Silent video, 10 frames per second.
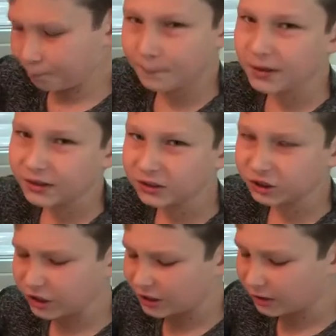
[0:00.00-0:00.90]

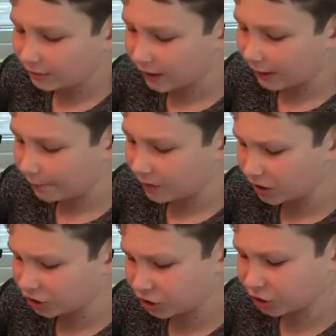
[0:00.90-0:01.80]
peachy, like a
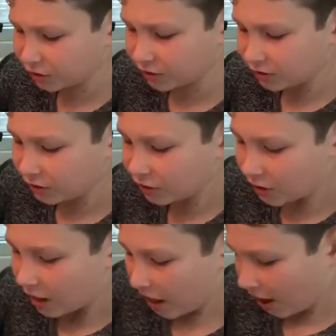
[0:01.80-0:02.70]
peach.
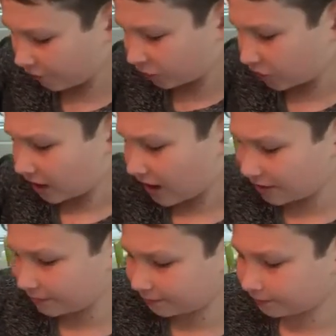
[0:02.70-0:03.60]
After that,